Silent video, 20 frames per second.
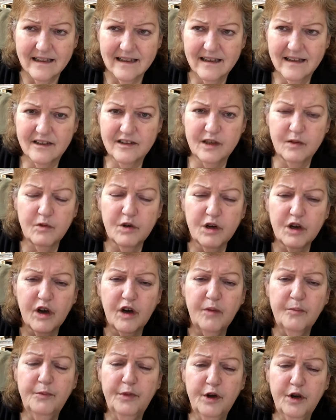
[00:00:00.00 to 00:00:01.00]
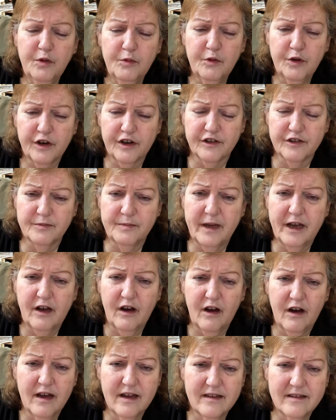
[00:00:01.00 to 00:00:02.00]
So we're called boomers
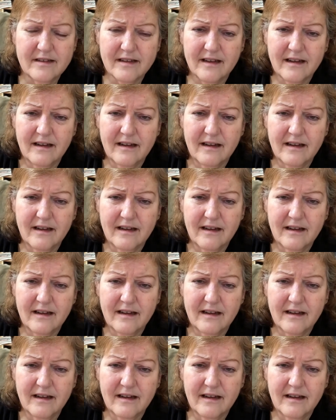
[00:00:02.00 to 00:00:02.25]
because